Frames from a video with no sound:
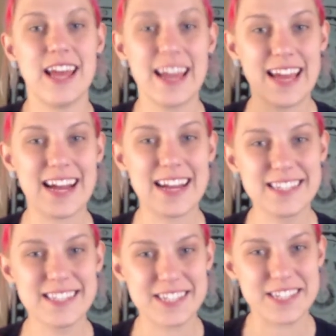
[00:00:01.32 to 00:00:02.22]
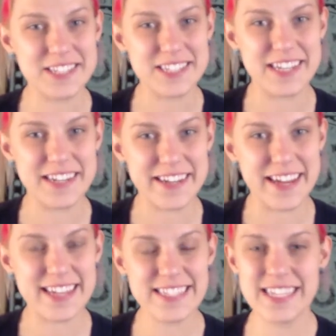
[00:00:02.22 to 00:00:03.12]
Hey guys, good to see you
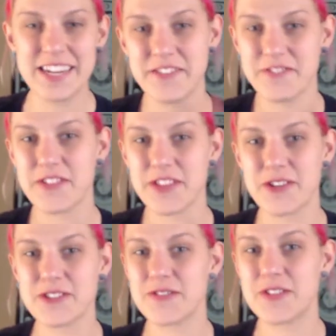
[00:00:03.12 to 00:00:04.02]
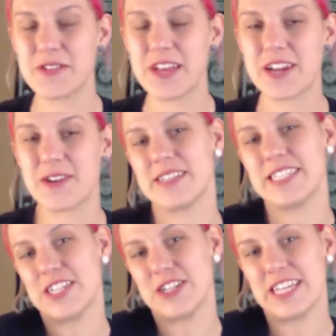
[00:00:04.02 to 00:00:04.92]
again. For those of you that are
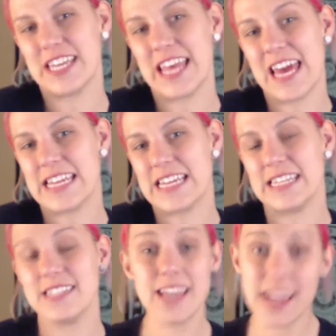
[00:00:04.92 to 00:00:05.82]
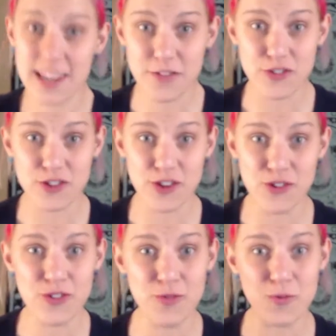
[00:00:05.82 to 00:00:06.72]
returning, that is. And if you're
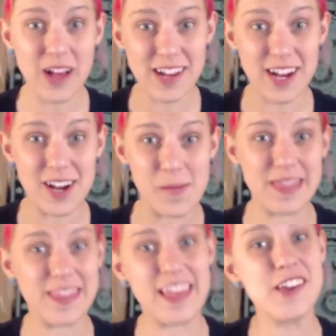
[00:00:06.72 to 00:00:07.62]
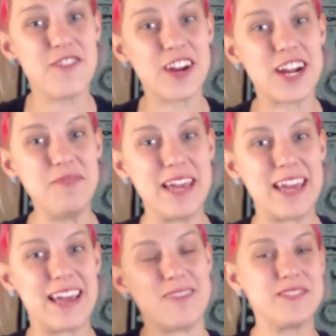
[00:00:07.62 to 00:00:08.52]
new, welcome and thank you for
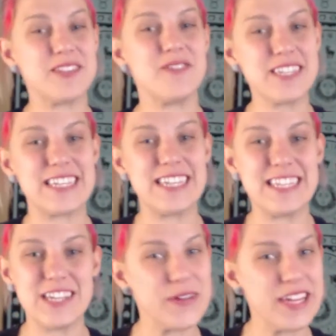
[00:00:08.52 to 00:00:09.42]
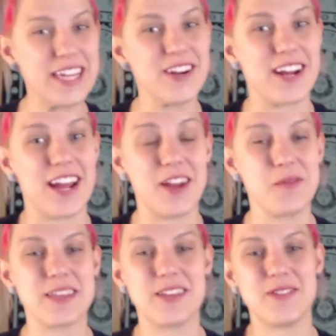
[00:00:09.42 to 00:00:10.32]
coming. I'm so excited that you're here. I
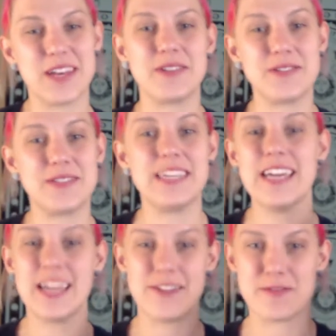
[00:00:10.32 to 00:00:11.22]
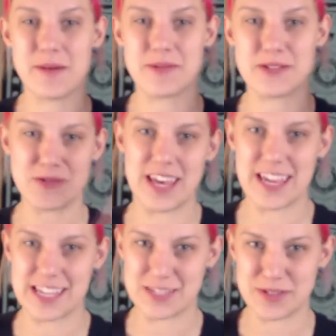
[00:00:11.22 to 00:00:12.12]
hope that you like what you see and remember to
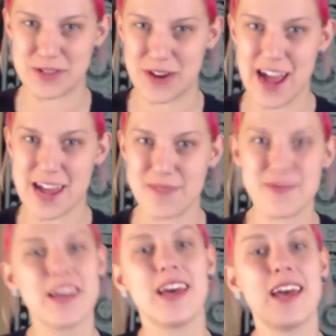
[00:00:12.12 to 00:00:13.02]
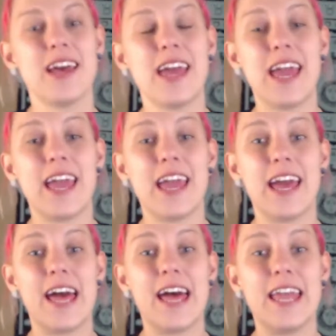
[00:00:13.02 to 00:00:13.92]
like and subscribe.
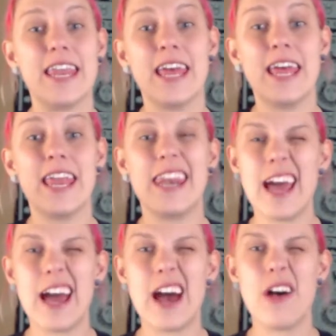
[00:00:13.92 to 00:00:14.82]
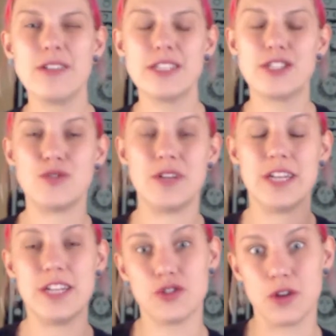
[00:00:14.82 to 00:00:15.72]
And now to
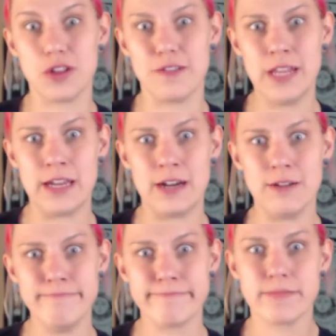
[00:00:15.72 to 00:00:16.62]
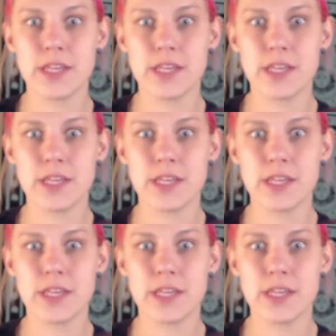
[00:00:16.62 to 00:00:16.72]
intro the video.